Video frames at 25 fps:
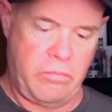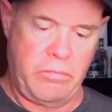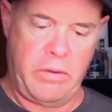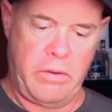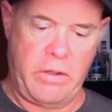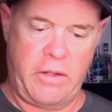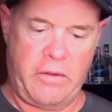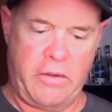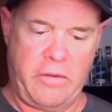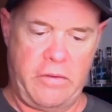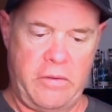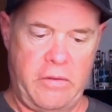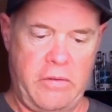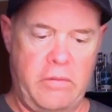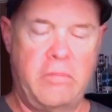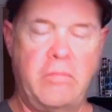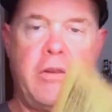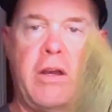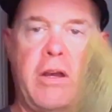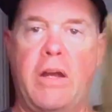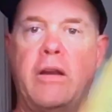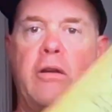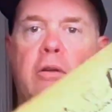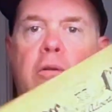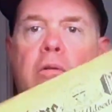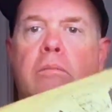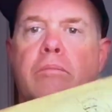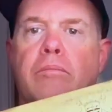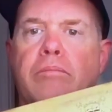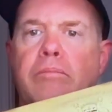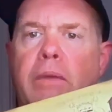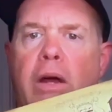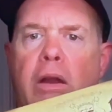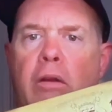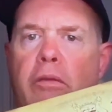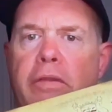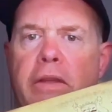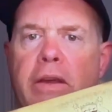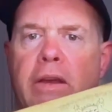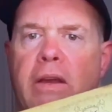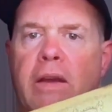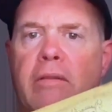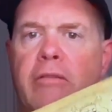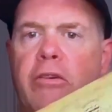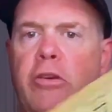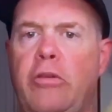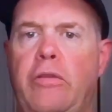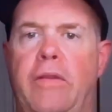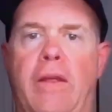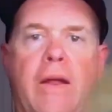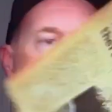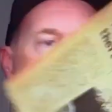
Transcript: but that's kind of cool. I don't think I ever knew that